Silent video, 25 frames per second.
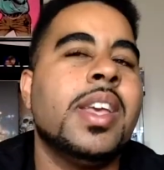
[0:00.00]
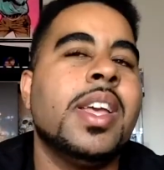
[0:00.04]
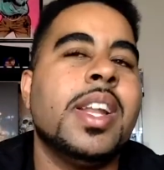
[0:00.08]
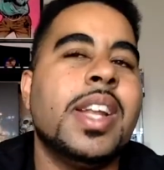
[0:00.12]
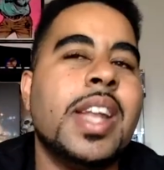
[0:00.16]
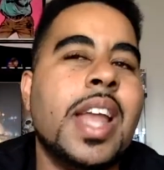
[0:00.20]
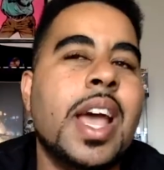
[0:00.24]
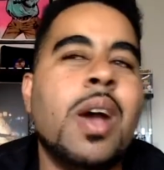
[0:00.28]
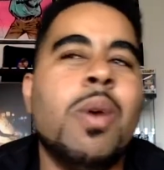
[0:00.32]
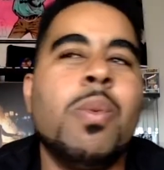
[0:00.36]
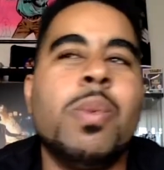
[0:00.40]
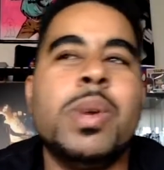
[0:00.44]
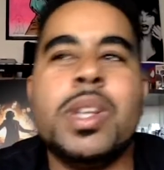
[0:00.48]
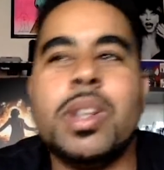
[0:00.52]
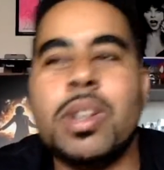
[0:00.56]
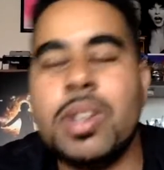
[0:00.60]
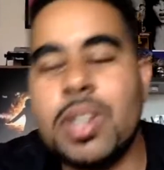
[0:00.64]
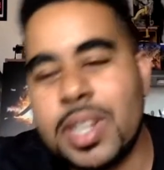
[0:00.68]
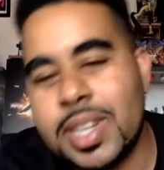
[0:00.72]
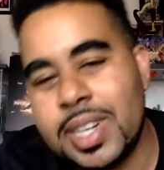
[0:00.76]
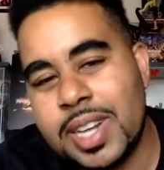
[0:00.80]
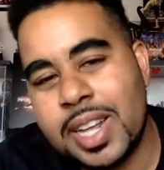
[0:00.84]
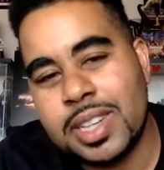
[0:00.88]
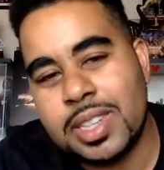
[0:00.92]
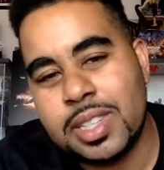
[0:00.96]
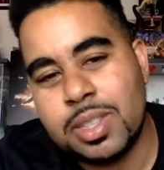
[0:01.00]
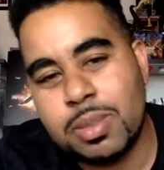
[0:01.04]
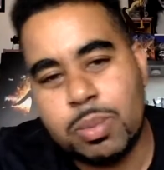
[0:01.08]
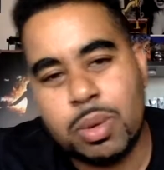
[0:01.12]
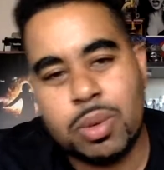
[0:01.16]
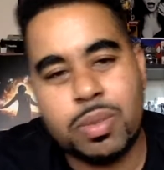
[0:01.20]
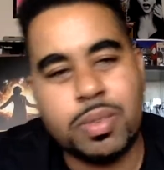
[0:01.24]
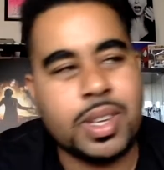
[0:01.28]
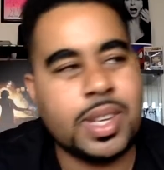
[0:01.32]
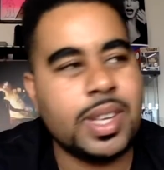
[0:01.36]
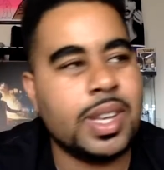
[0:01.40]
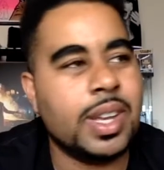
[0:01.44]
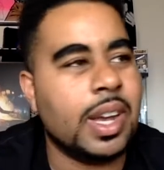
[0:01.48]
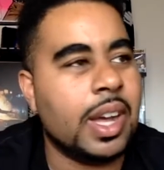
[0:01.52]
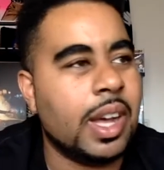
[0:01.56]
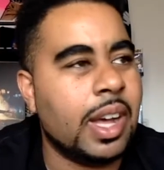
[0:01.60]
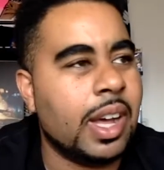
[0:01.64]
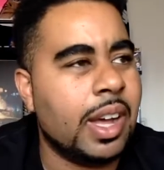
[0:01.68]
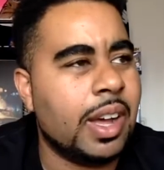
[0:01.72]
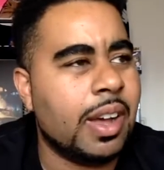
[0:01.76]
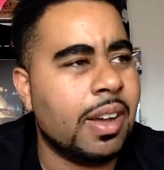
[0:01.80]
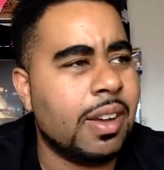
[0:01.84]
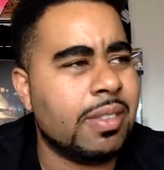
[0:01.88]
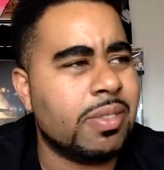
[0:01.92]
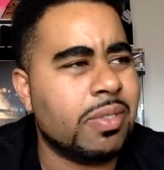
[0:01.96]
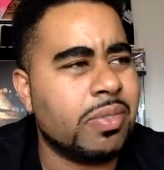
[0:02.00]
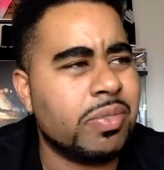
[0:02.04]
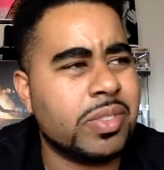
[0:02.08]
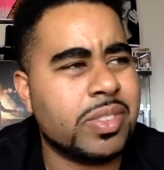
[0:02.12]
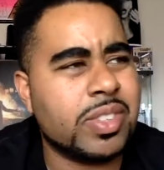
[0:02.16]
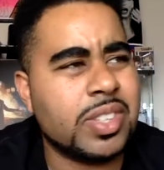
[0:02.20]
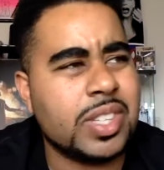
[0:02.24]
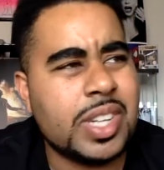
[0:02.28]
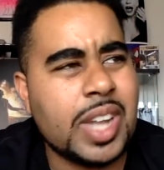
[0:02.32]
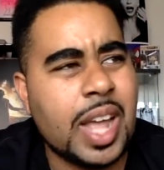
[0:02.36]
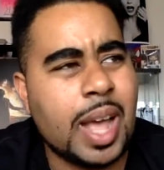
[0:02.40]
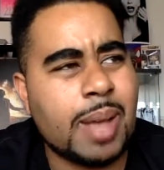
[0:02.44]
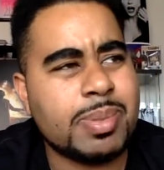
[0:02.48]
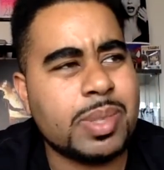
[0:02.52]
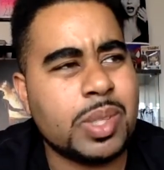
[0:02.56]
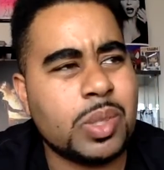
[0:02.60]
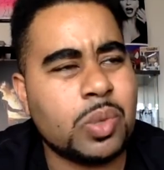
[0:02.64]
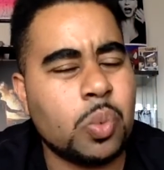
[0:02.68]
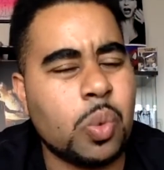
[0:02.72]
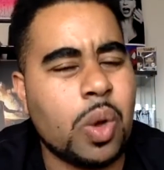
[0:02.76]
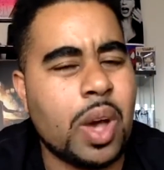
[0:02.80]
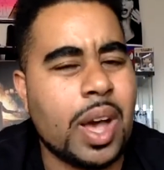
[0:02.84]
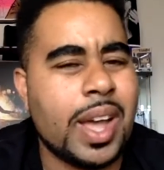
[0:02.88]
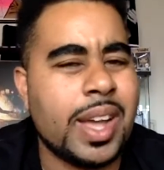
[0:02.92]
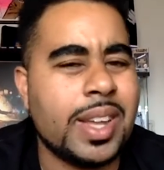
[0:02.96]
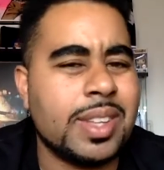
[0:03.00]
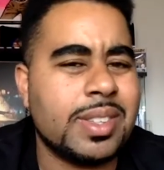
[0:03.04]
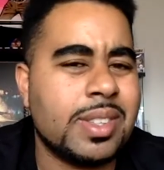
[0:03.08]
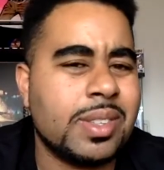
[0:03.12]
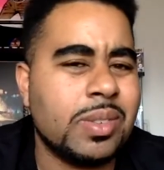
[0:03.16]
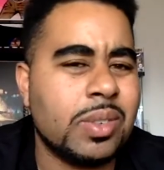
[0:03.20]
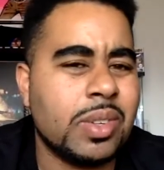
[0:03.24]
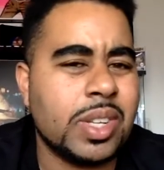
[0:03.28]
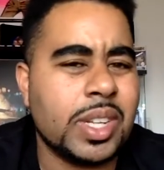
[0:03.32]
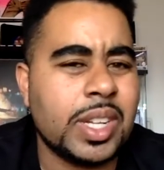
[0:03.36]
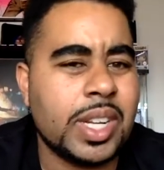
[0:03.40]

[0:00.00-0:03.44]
Now when you're looking at this movie synopsis-wise,